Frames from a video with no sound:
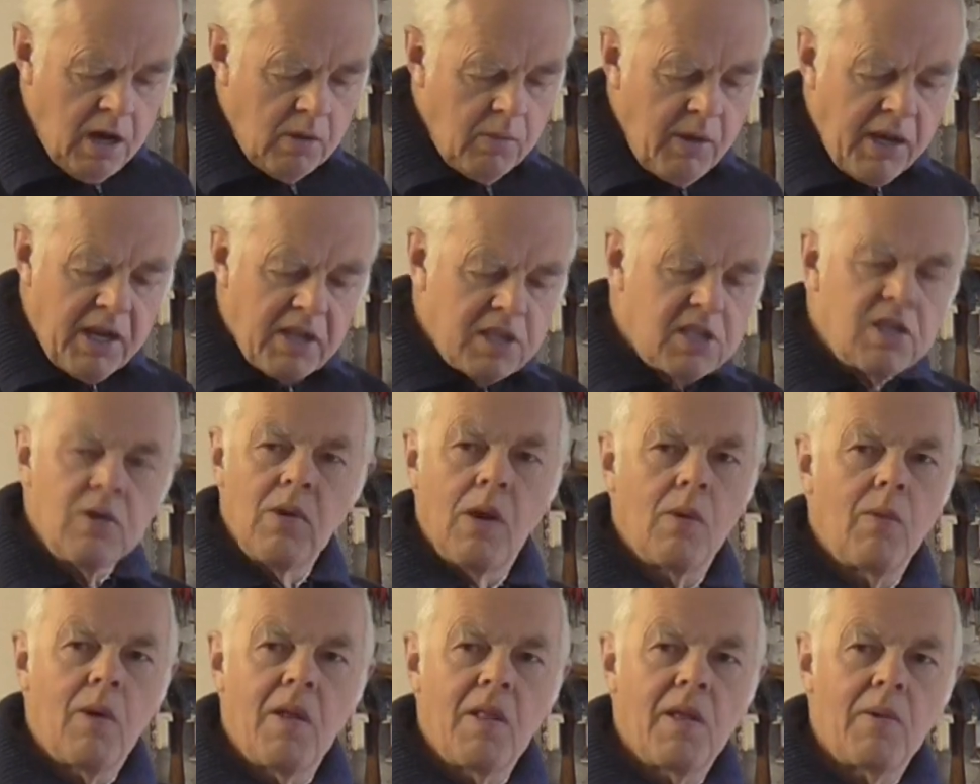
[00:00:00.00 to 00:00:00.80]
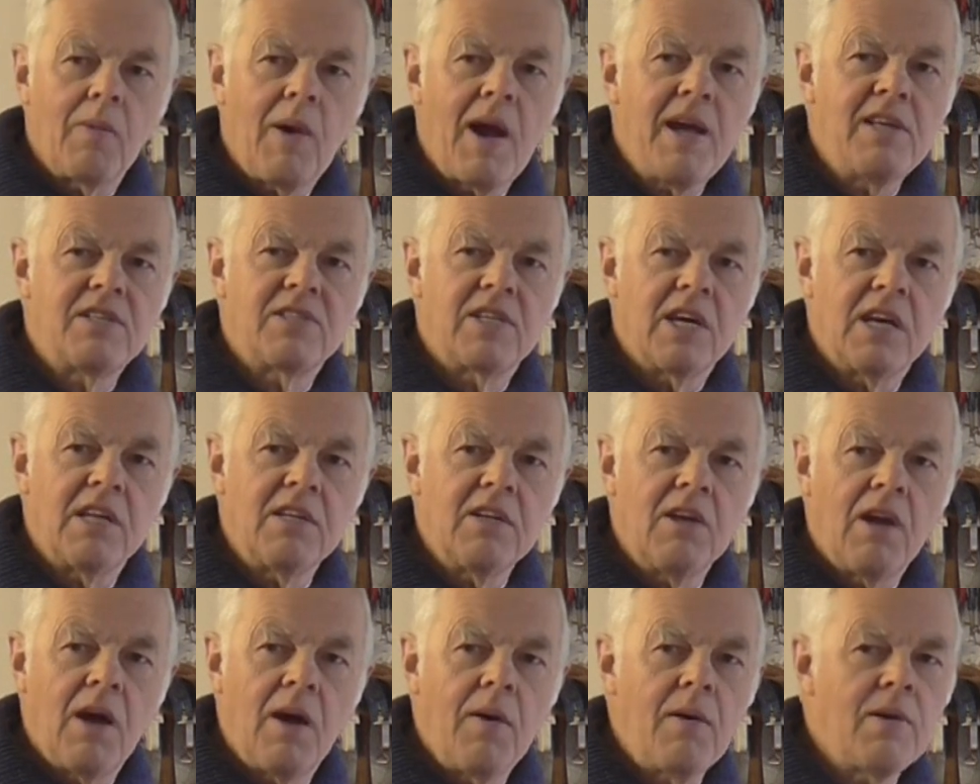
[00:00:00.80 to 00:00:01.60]
we could do it while they
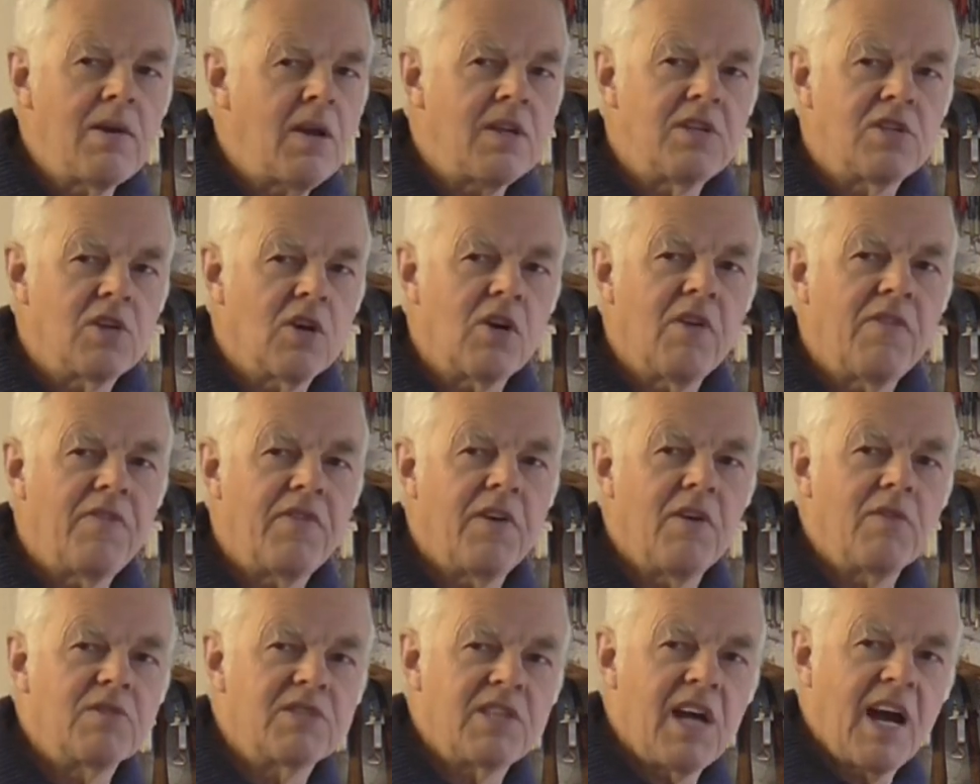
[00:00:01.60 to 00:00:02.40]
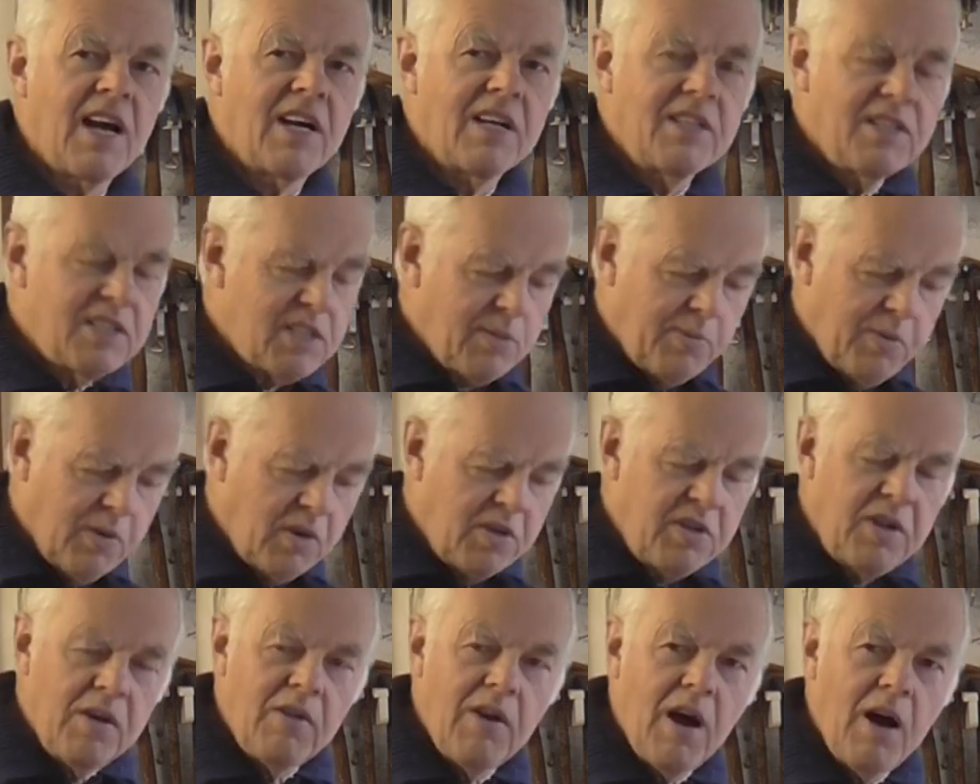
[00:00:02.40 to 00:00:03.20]
waited. You know, it only took a few seconds to
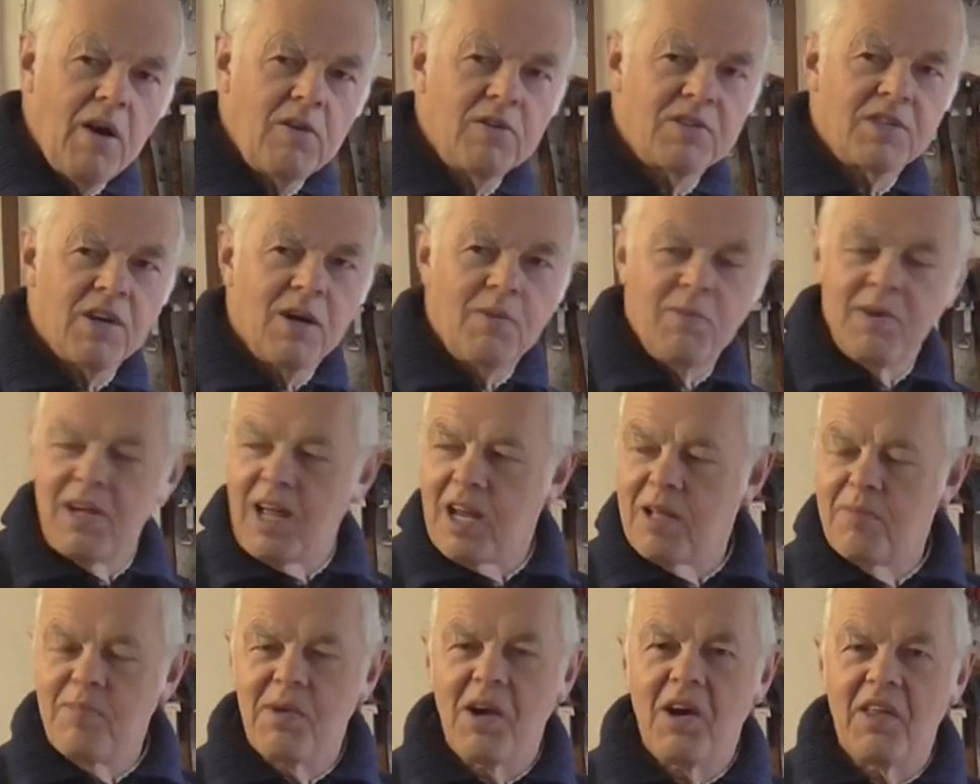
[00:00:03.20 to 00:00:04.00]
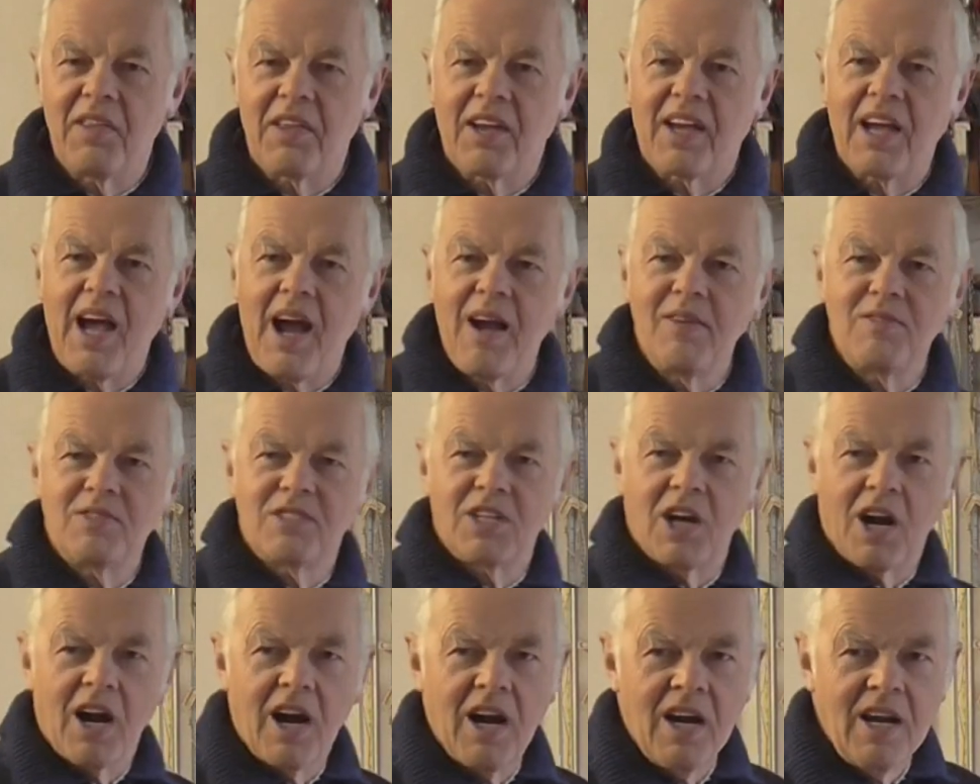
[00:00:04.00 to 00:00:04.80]
put a new hose on. We had them behind the
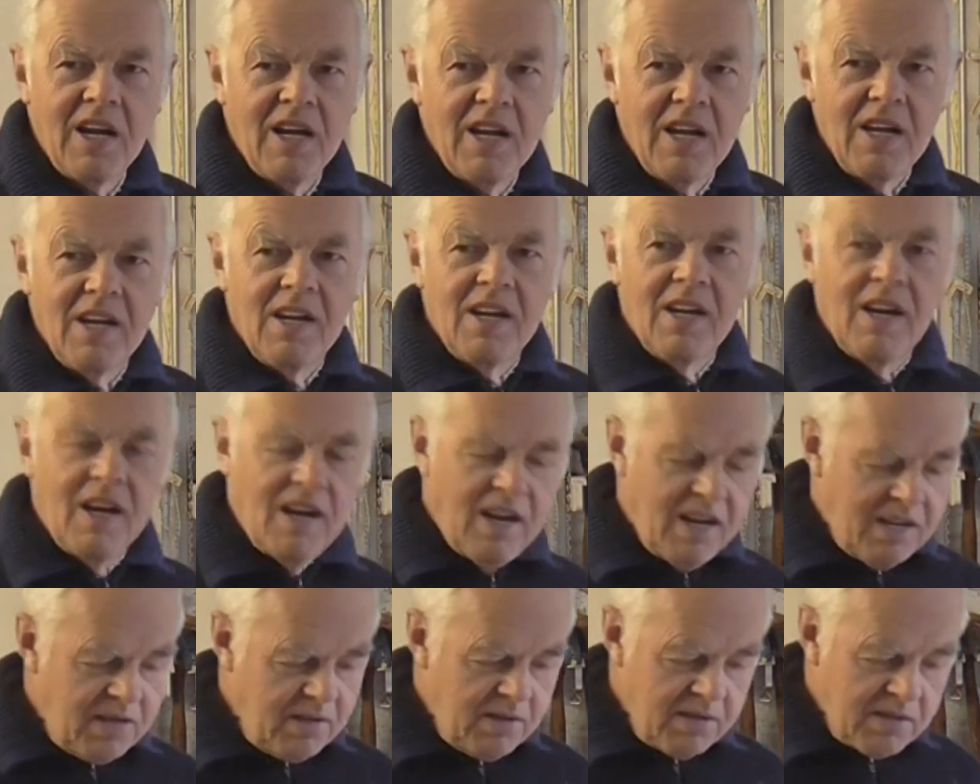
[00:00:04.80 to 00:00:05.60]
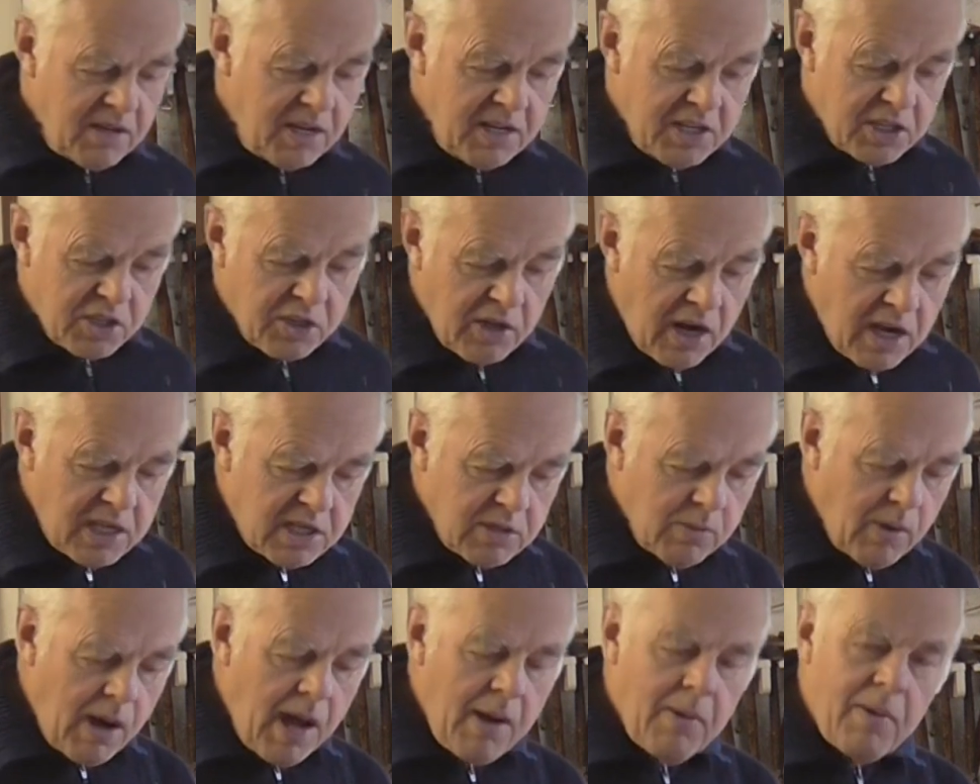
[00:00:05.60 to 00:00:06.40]
counter and did it
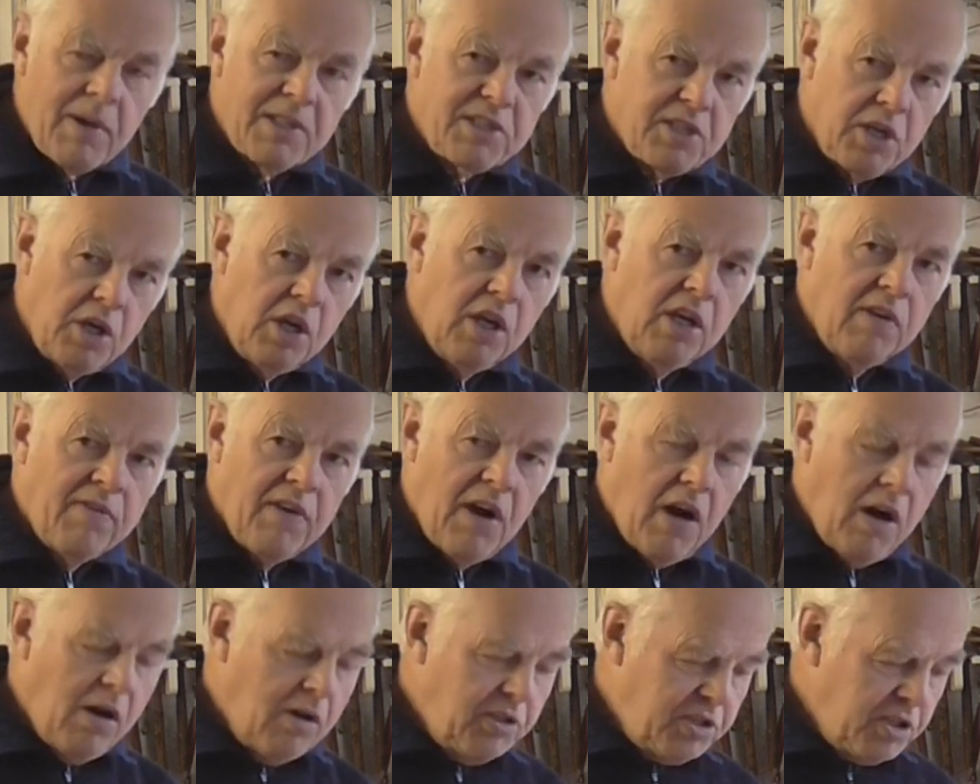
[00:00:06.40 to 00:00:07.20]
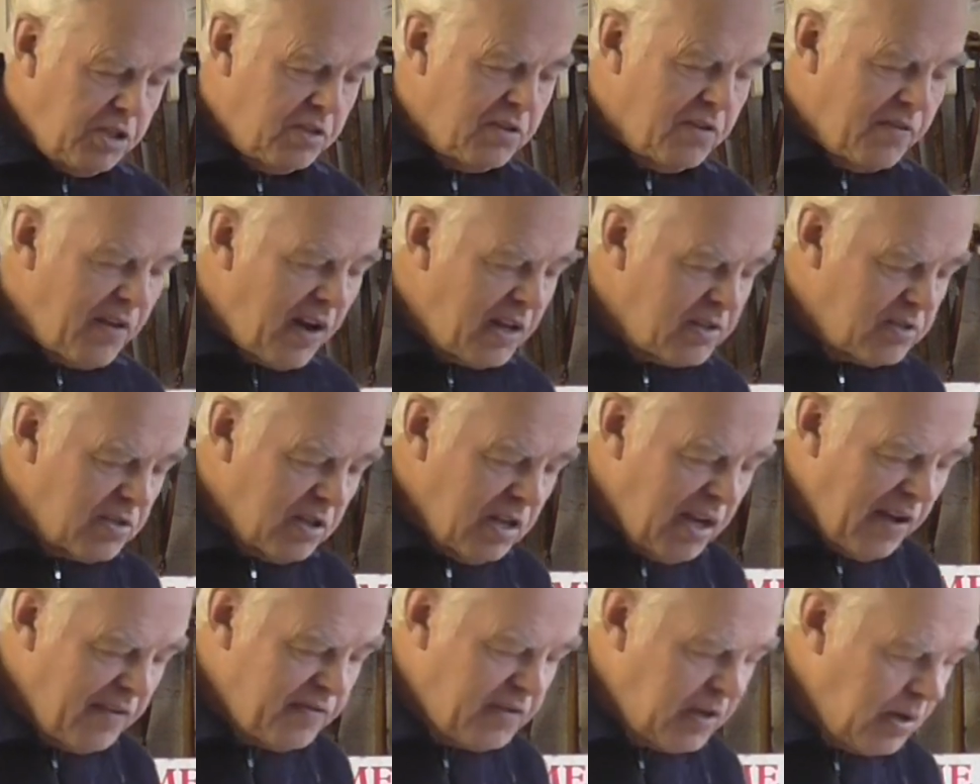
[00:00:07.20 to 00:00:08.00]
straight away, whereas a Hoover hose, you'd have had
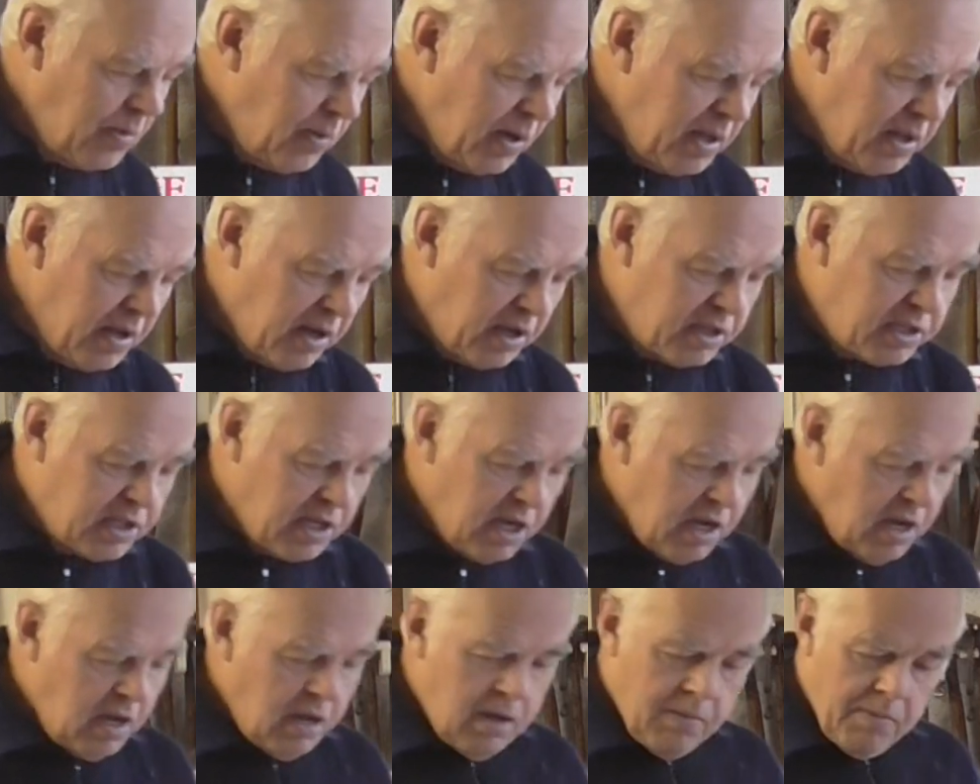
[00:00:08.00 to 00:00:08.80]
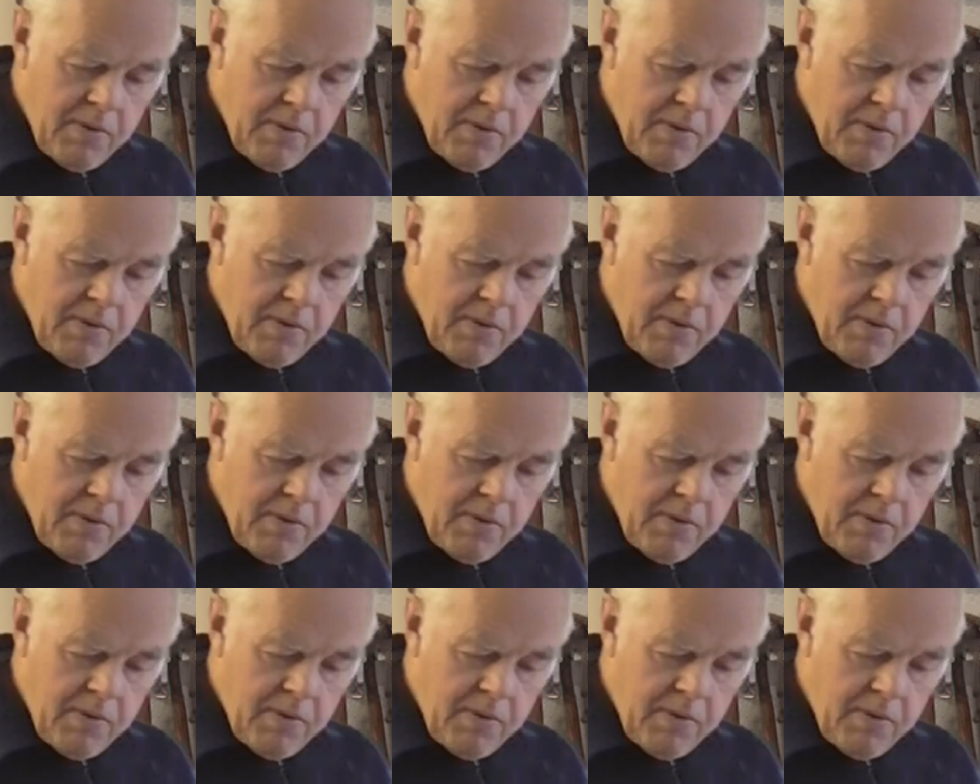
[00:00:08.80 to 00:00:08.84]
to left it with us.